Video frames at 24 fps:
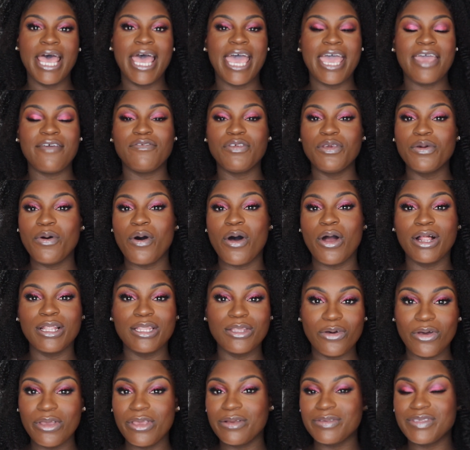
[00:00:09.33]
If you
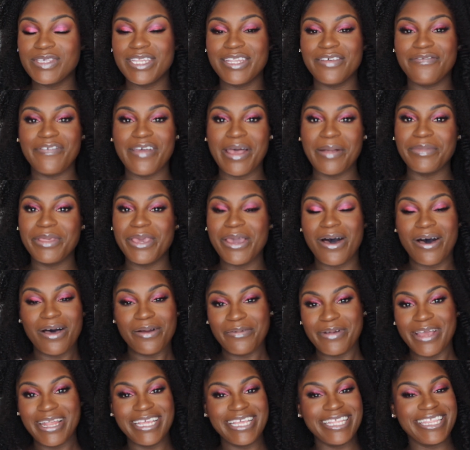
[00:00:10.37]
are loyal to the family
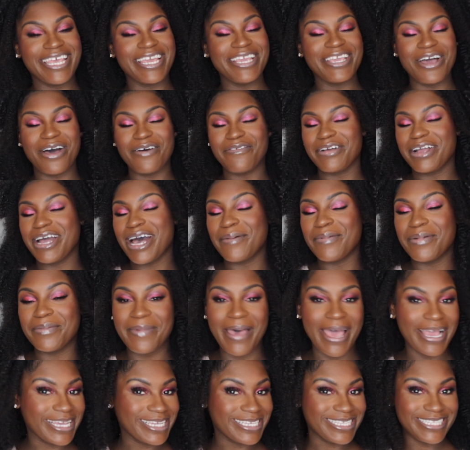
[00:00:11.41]
already, thank y'all for coming
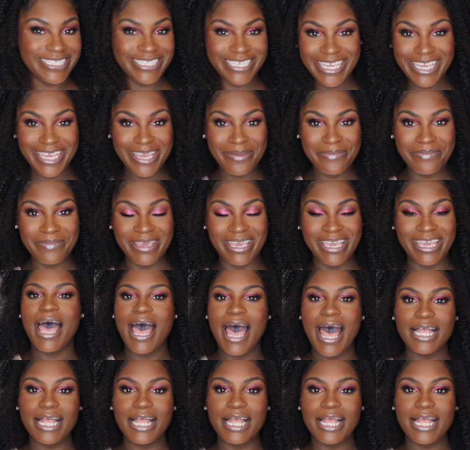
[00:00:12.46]
back and seeing me.